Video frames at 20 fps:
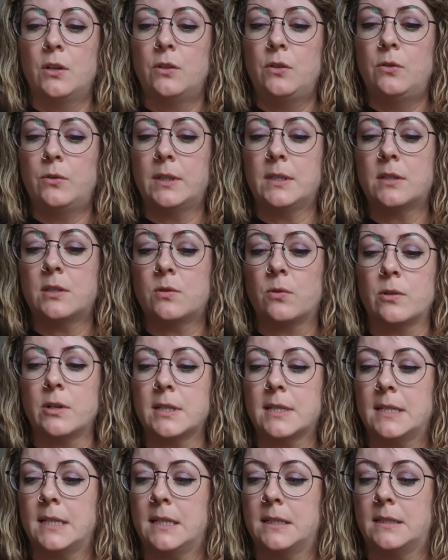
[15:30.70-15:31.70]
you can sort
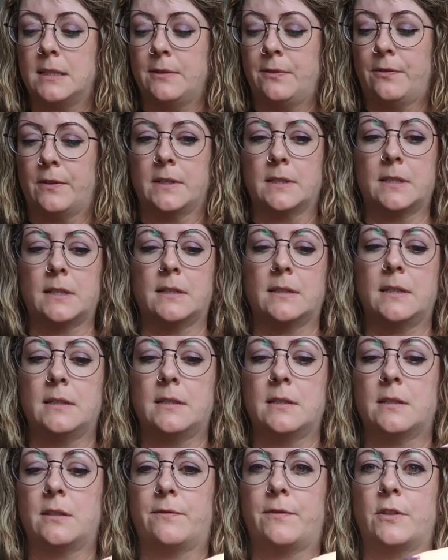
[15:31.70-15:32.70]
of see a difference because
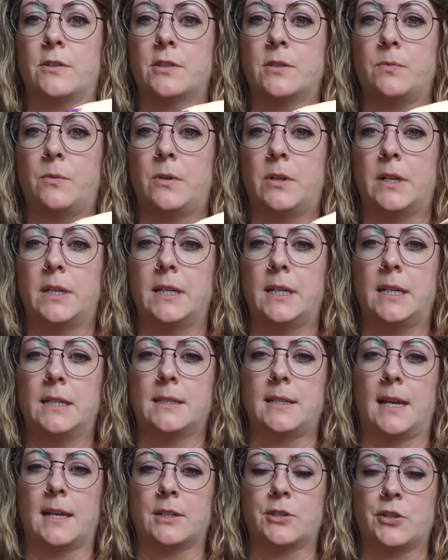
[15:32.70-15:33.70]
this is the first one.
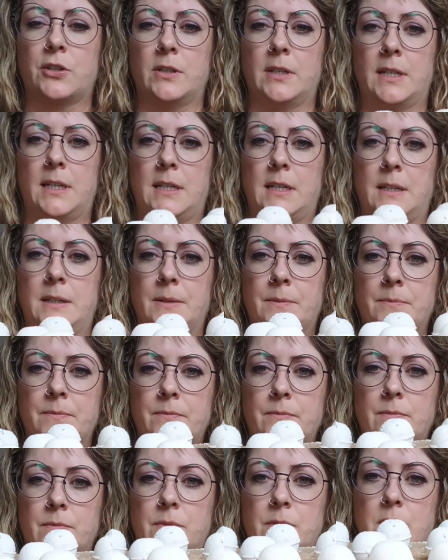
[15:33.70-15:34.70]
It's actually,
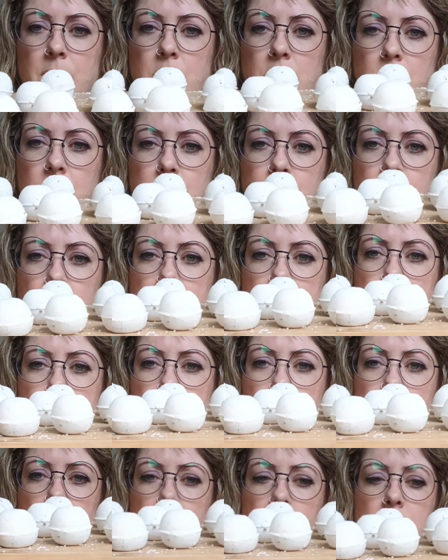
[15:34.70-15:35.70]
I don't know if you can
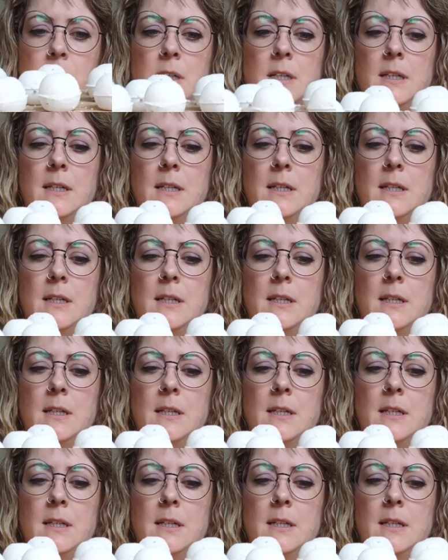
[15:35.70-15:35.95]
tell,